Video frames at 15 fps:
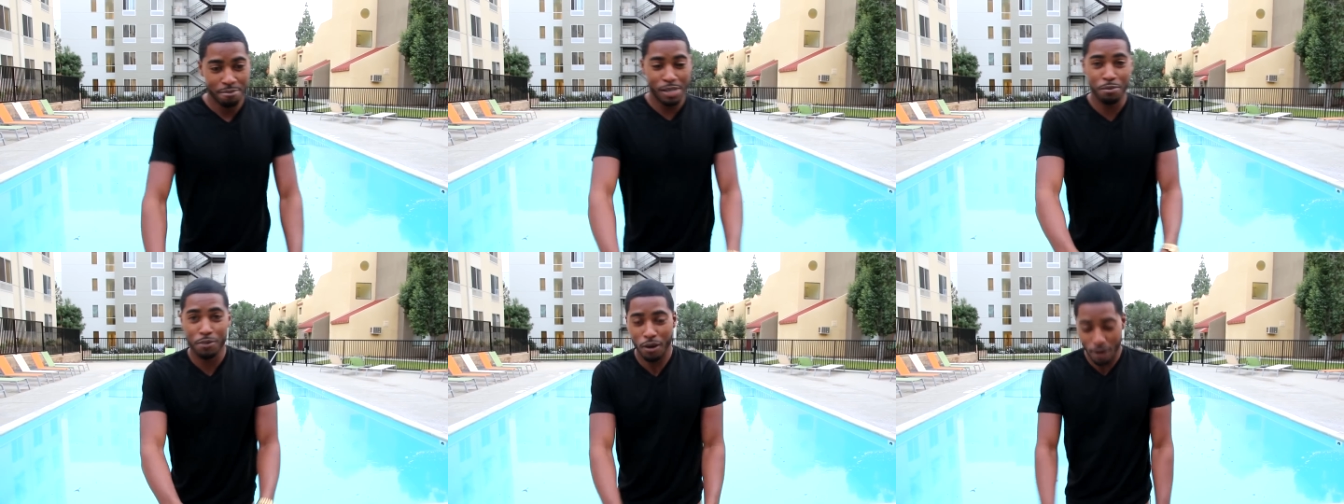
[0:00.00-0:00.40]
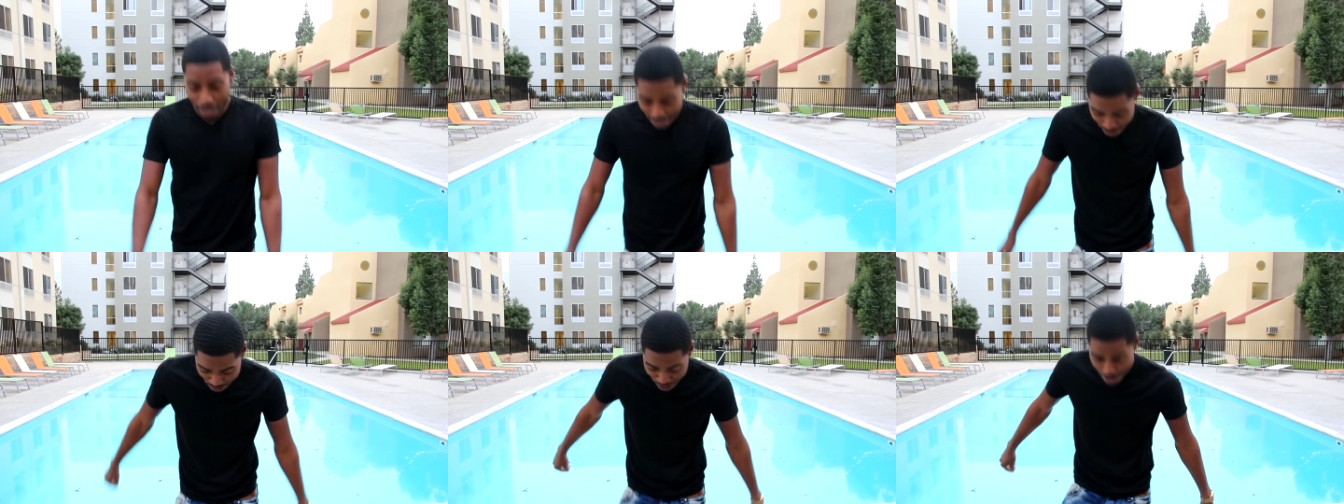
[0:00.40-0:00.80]
People on
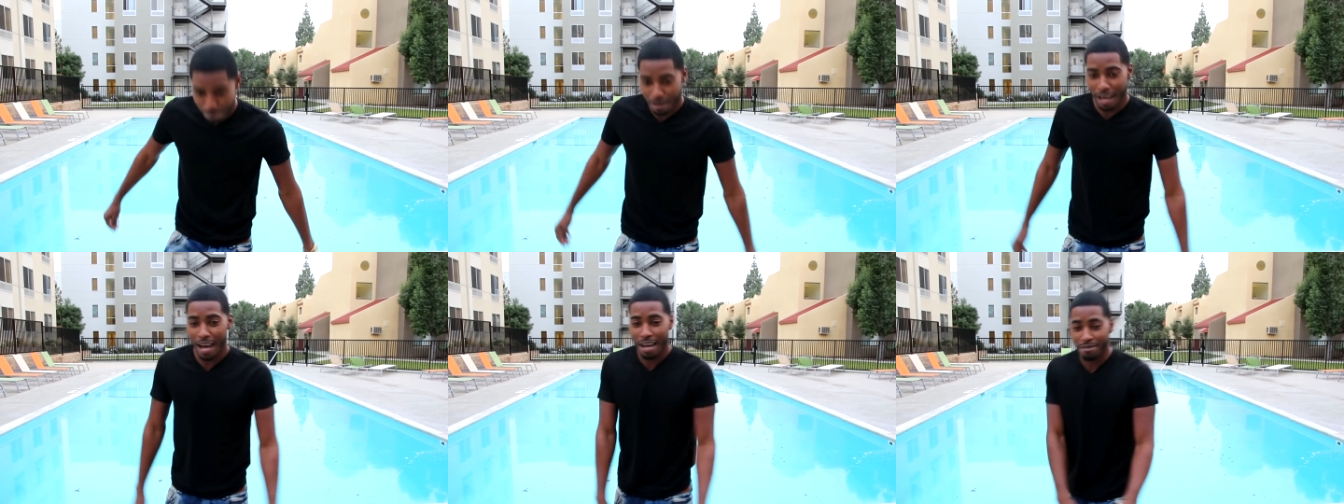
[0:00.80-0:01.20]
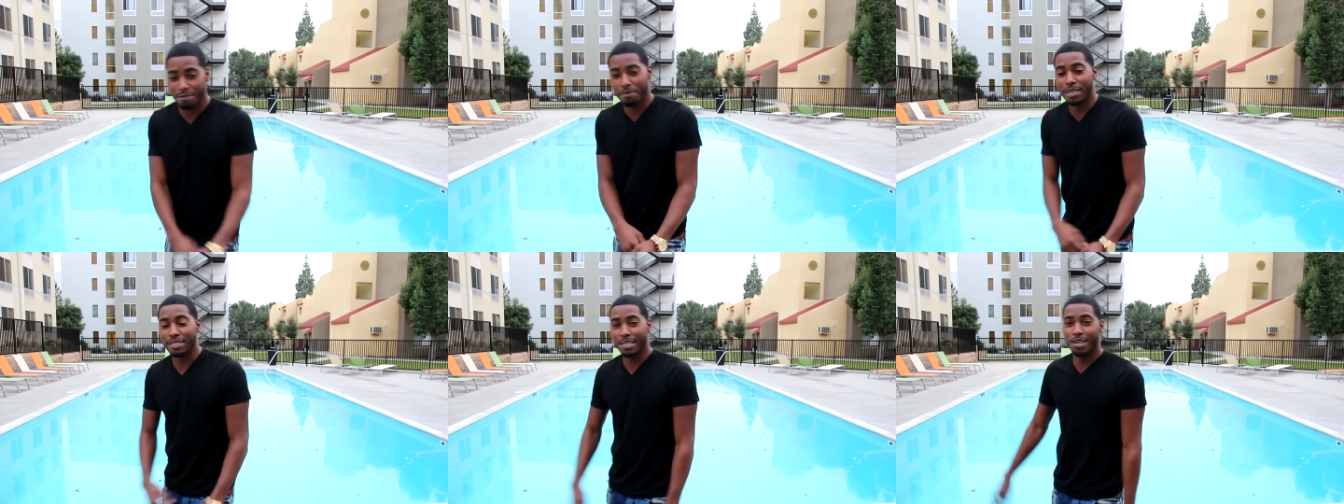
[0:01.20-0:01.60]
Instagram live,
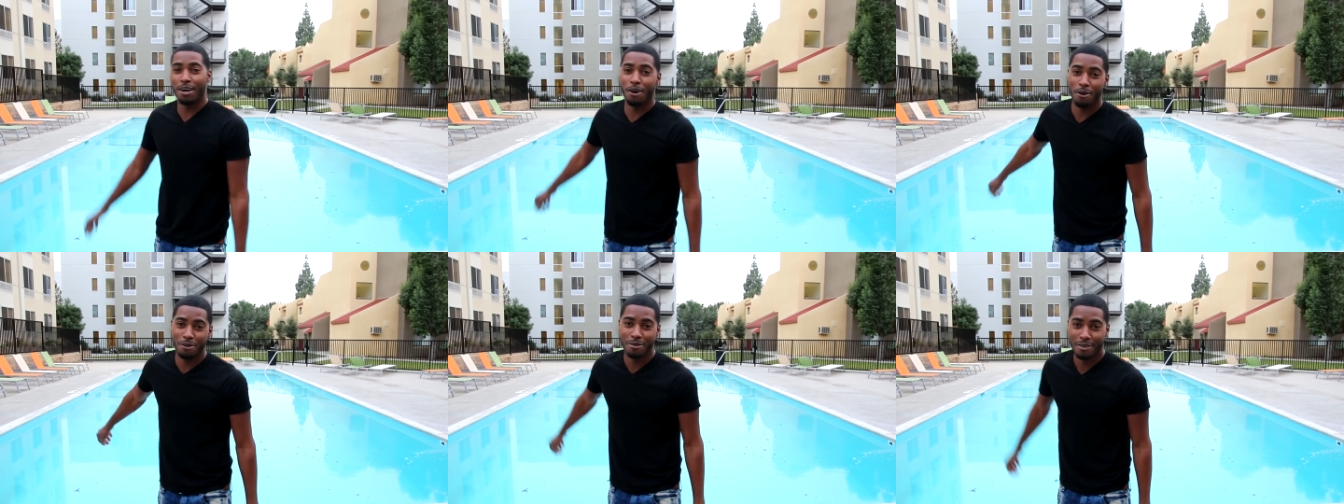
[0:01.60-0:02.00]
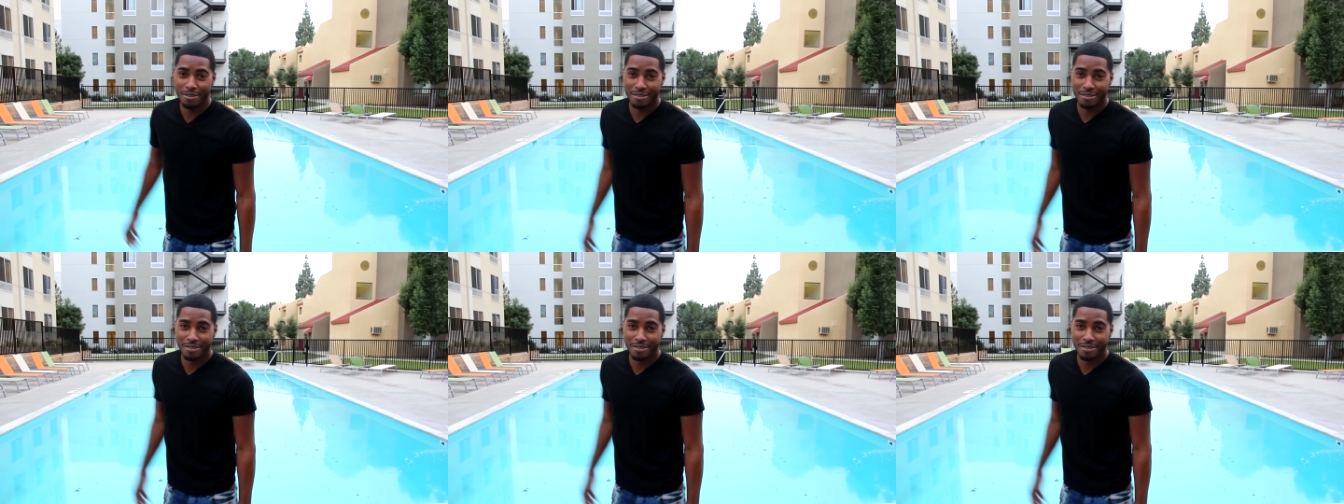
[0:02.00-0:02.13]
I'm about to go.